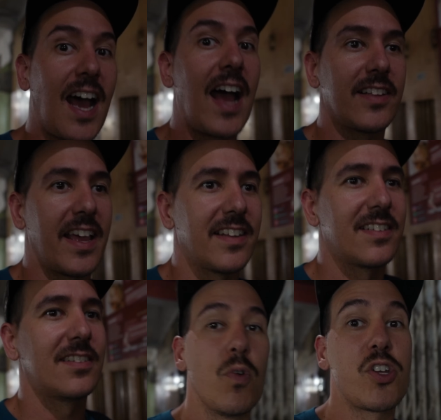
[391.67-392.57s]
Thailand.
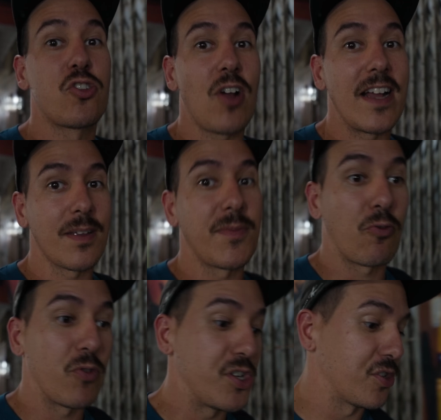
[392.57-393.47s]
We should try something
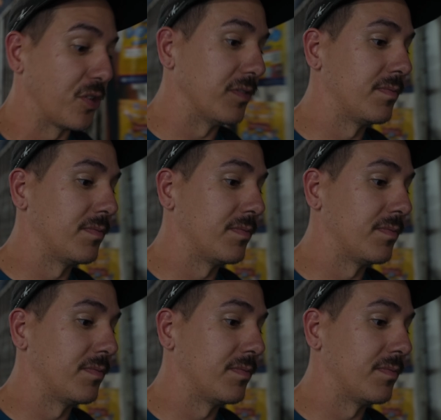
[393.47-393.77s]
regional.